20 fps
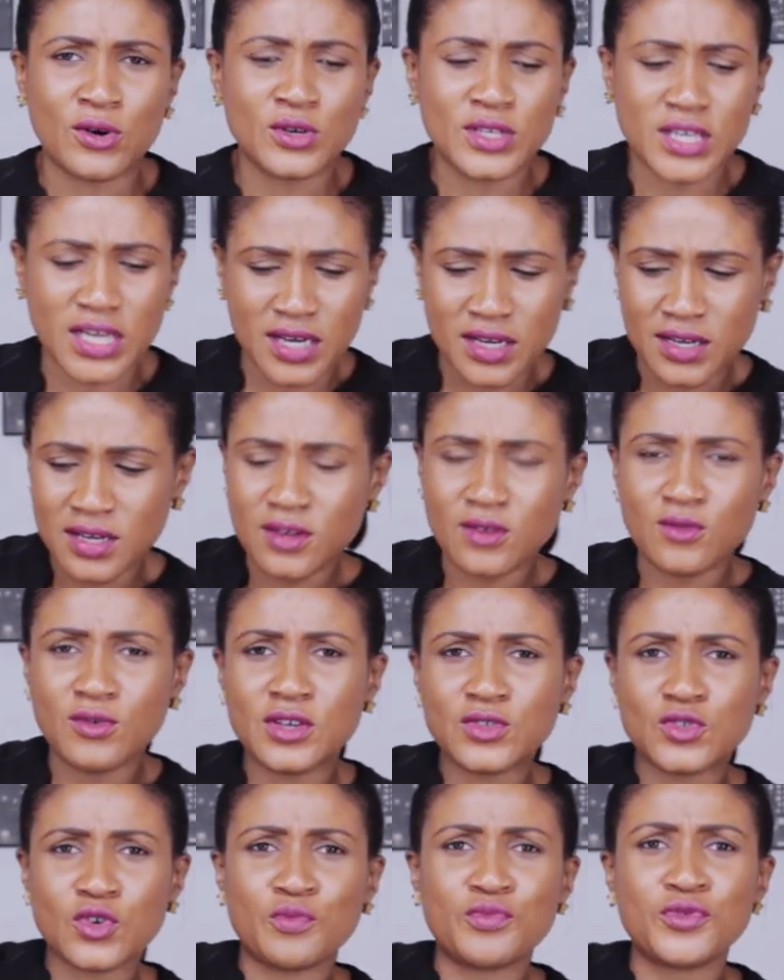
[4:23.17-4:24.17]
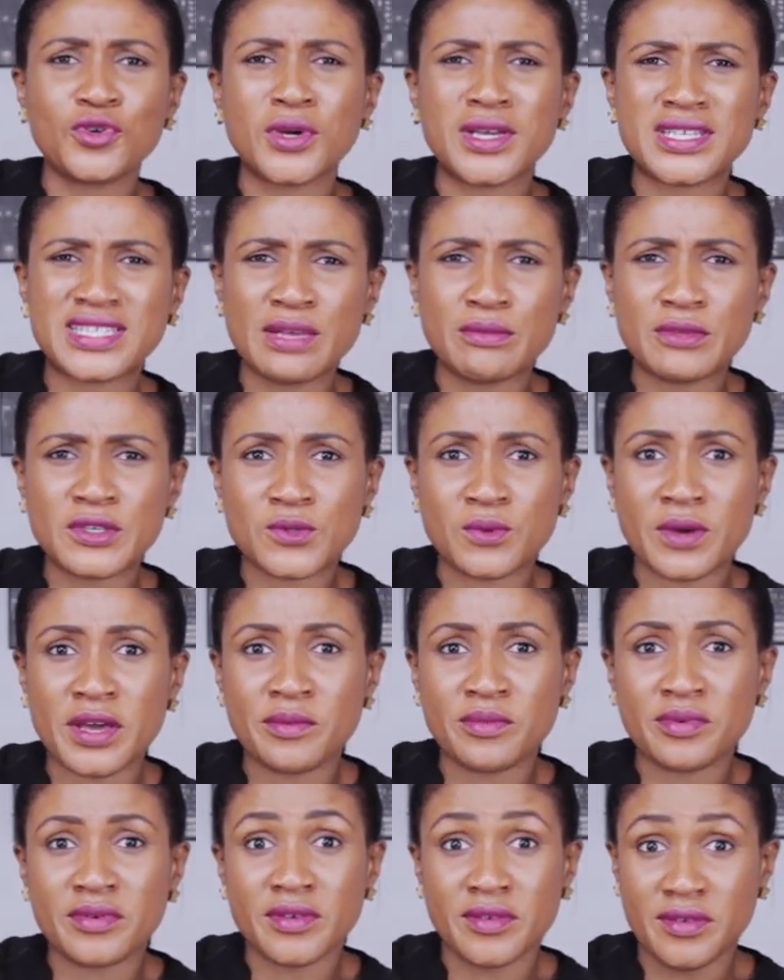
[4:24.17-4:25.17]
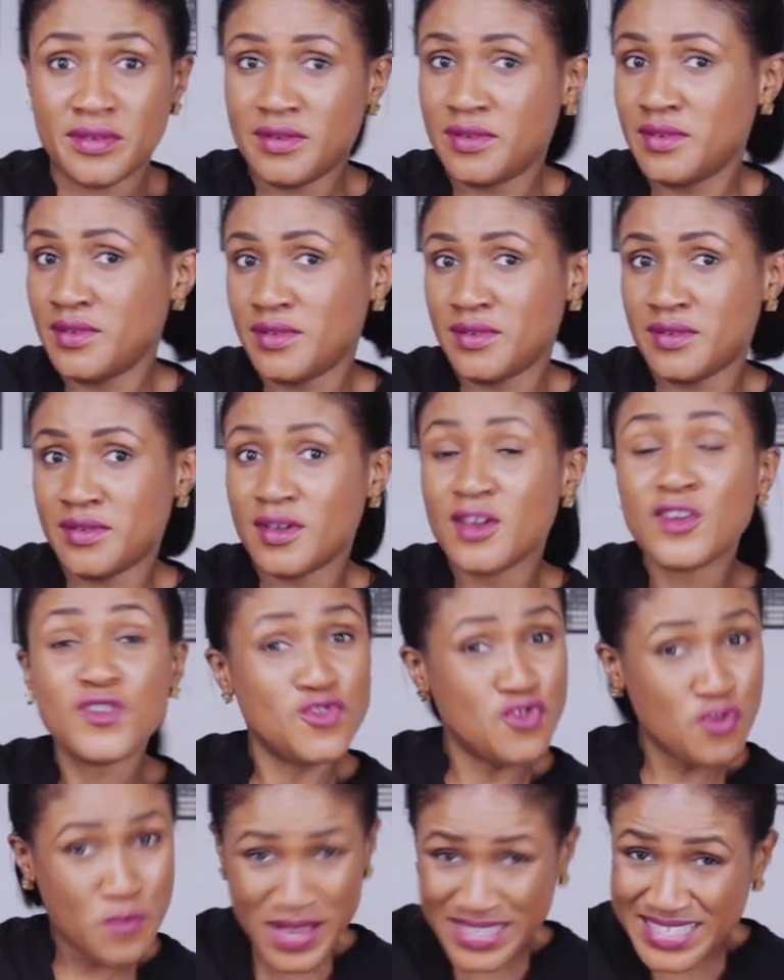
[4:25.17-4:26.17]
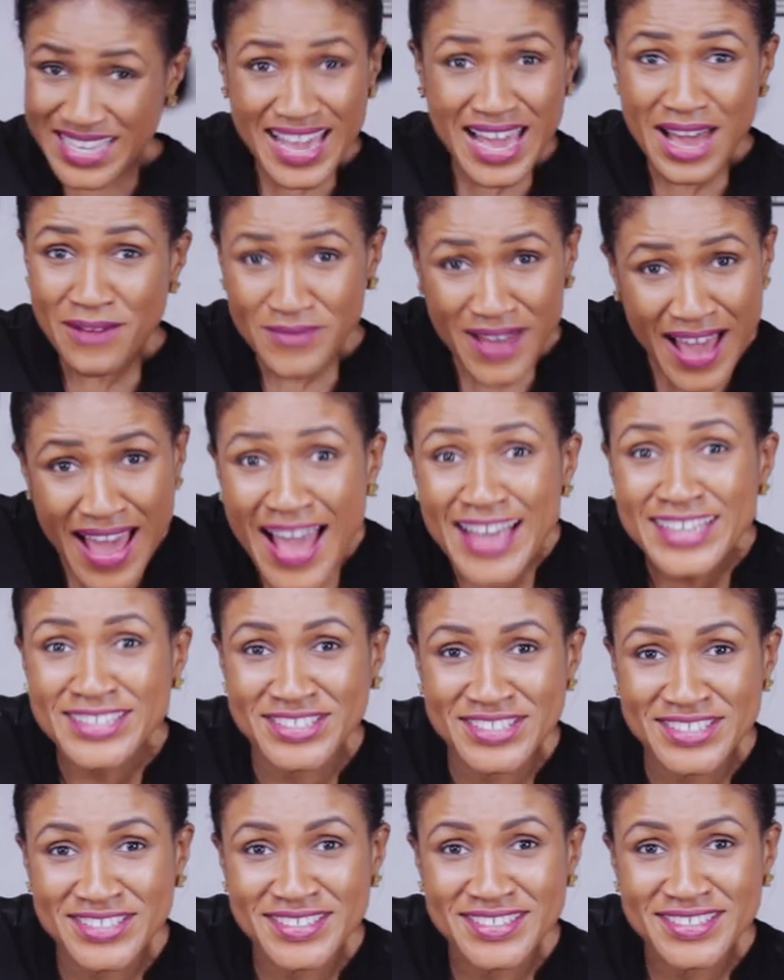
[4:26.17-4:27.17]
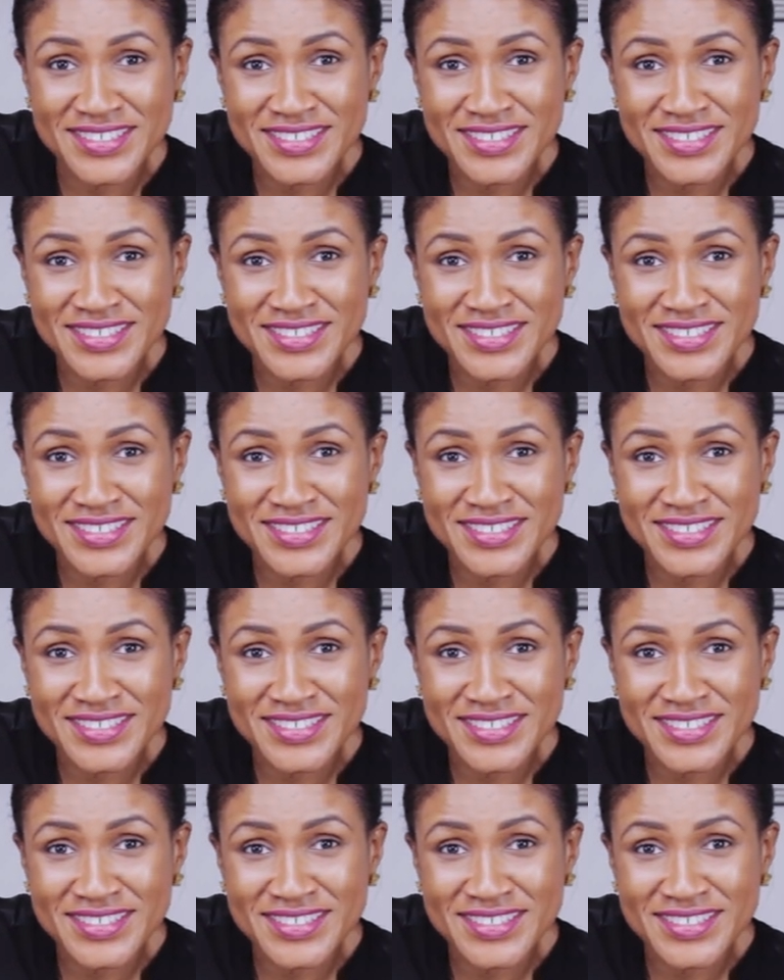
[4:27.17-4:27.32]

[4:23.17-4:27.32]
Oh yeah, where's your POS? Let me swipe. You better have cash.